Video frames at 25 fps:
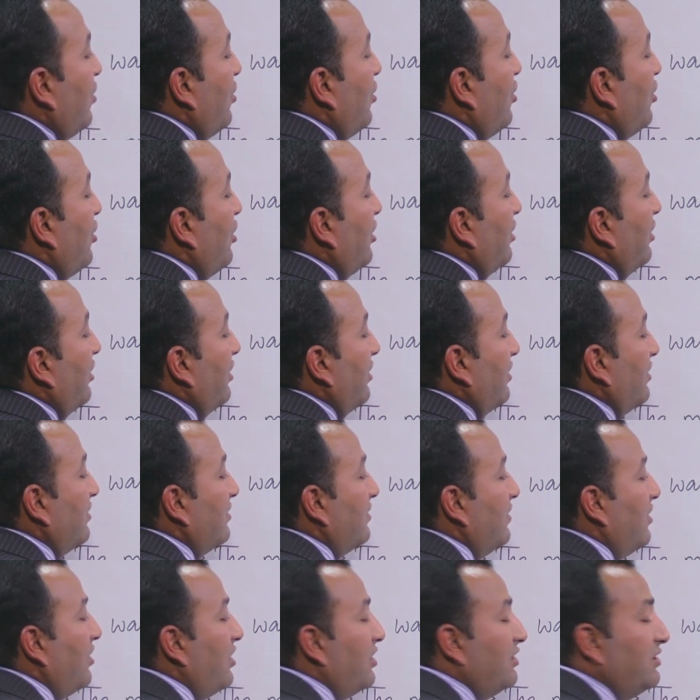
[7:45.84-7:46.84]
on
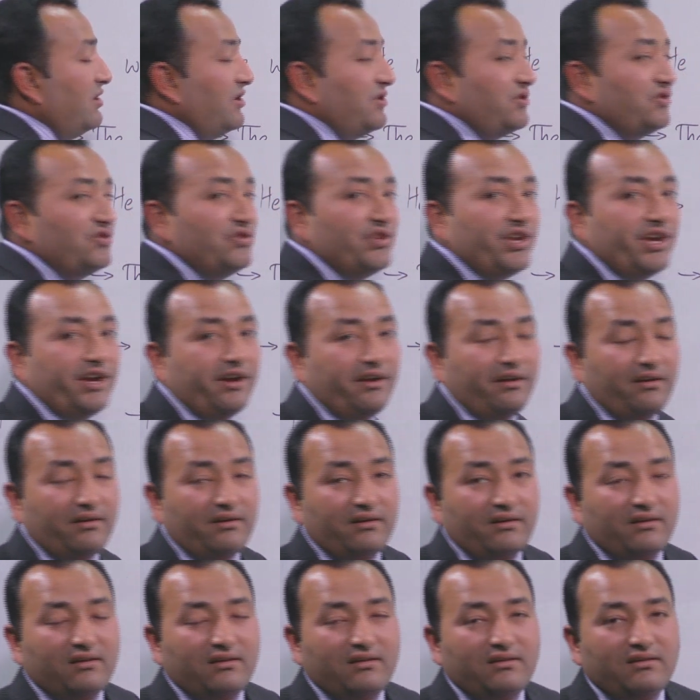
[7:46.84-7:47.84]
the chair.
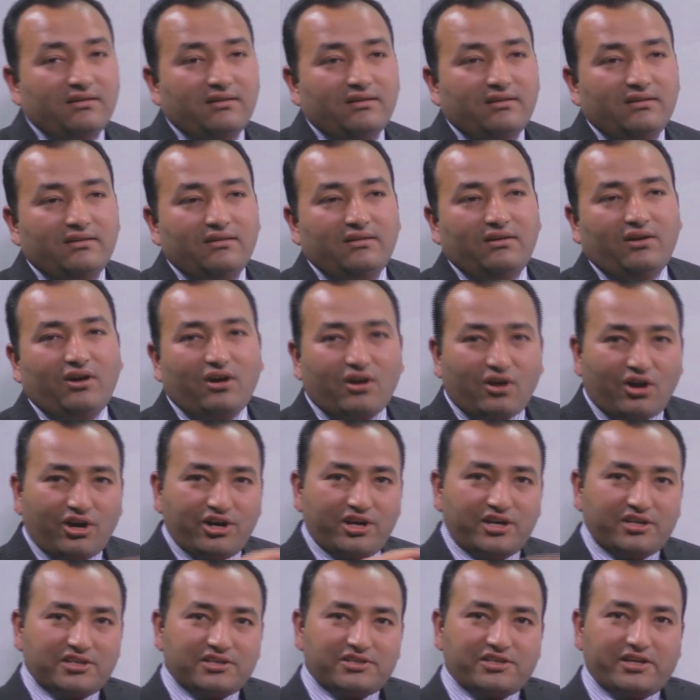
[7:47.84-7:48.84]
Or
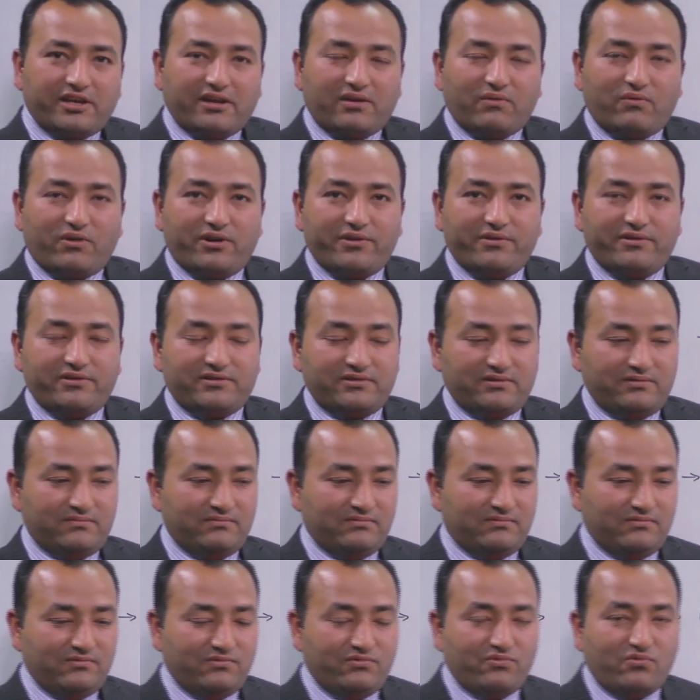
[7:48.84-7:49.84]
under the chair. What
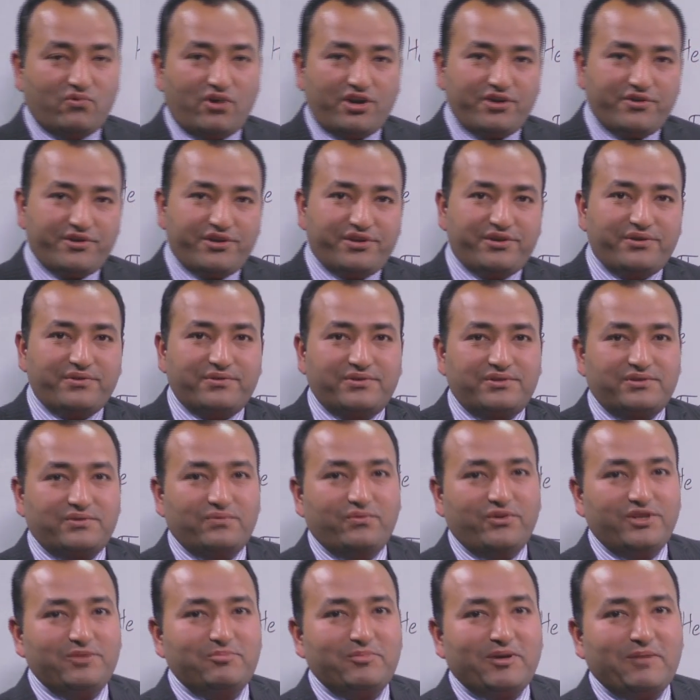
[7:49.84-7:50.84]
do you use?
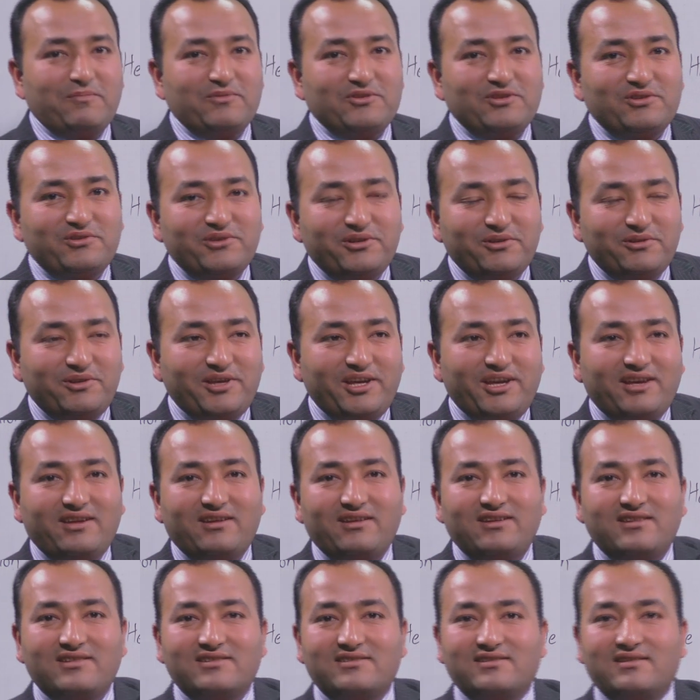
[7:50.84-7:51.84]
Which preposition do you think
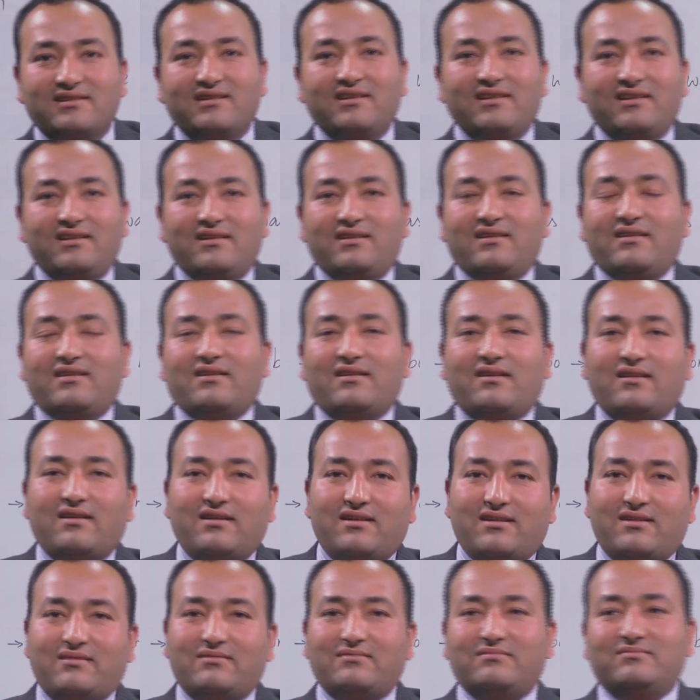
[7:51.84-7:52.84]
is
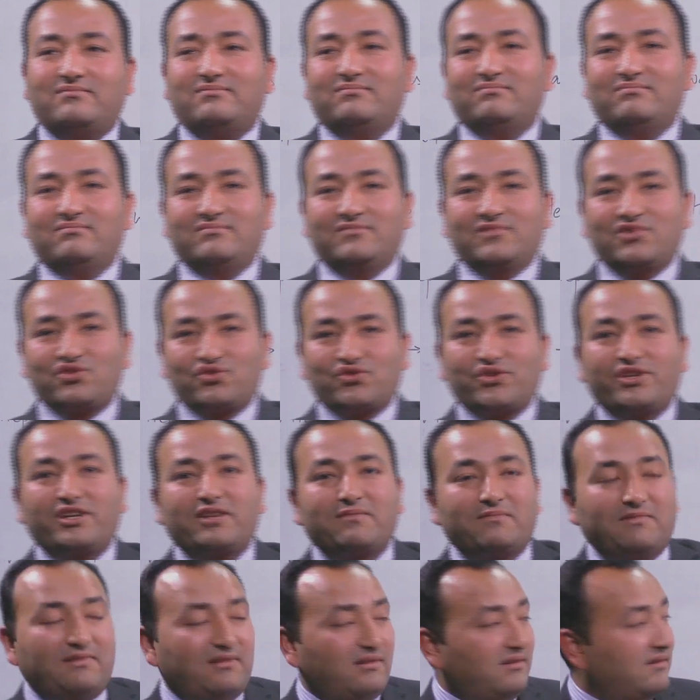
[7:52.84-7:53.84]

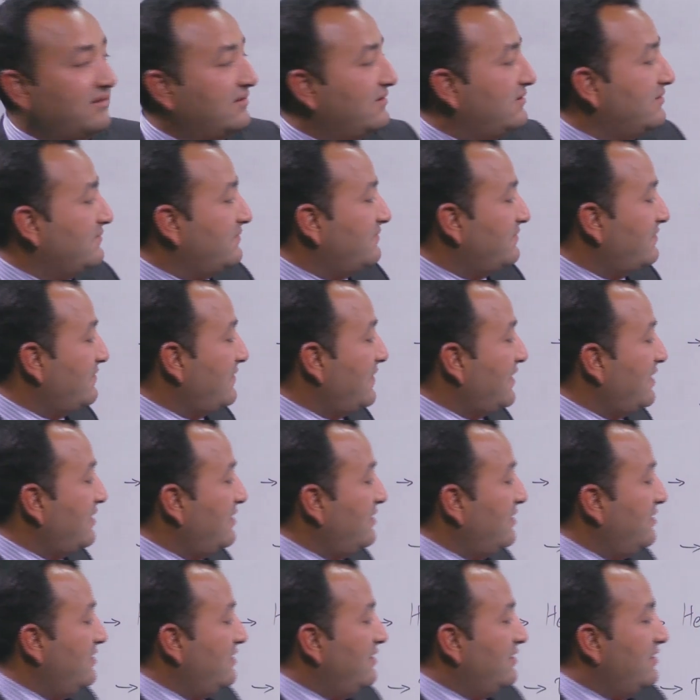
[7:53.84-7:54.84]
suitable?
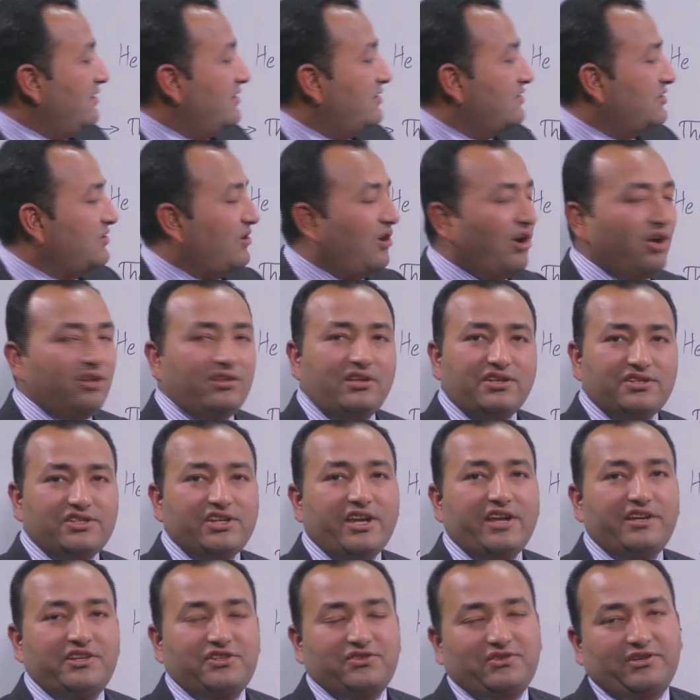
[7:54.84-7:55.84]
So on the
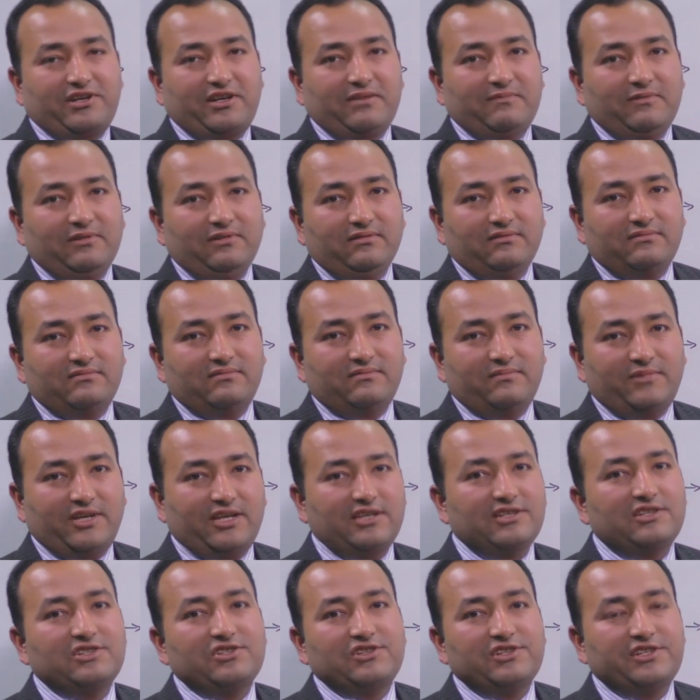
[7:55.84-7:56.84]
chair is suitable
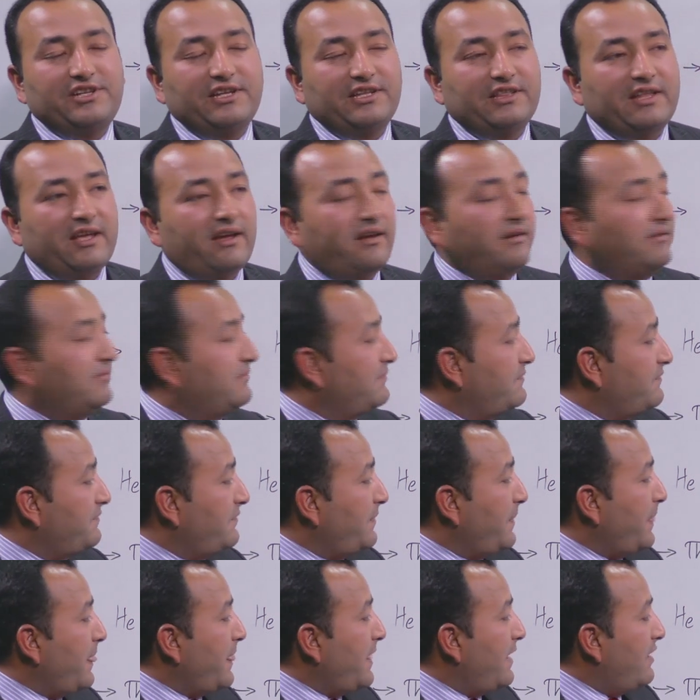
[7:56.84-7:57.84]
because he's sitting there.
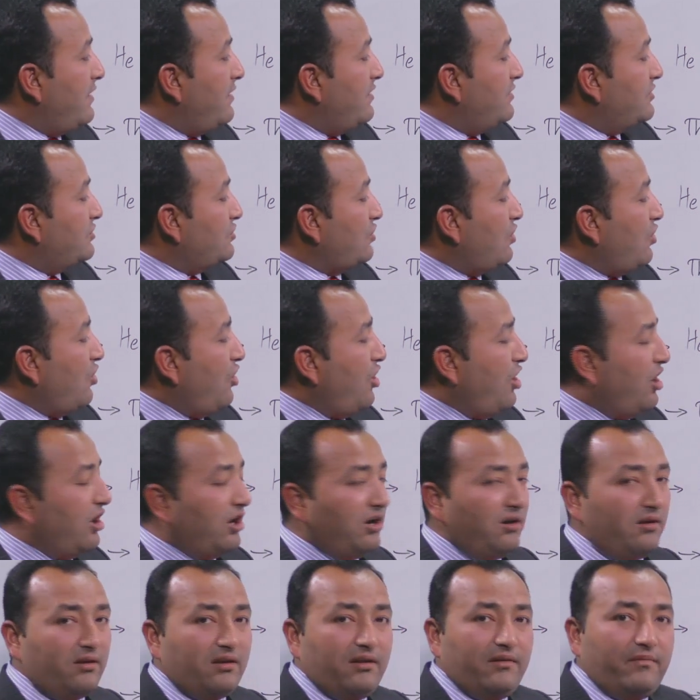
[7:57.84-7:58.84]
So
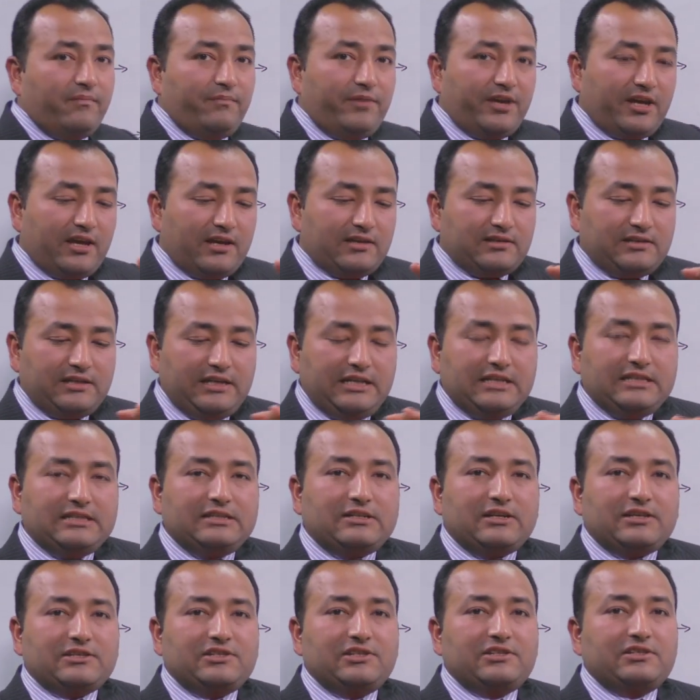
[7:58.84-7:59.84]
on, because it
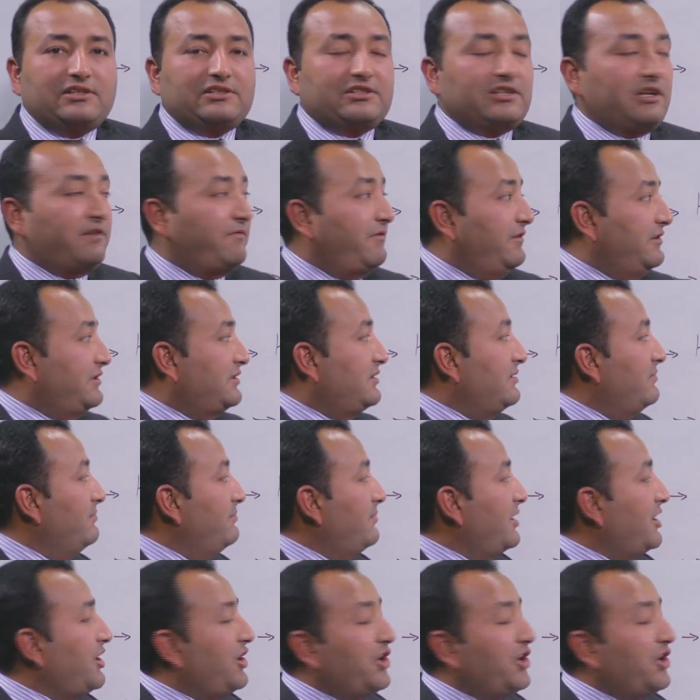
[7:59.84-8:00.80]
touches the surface. But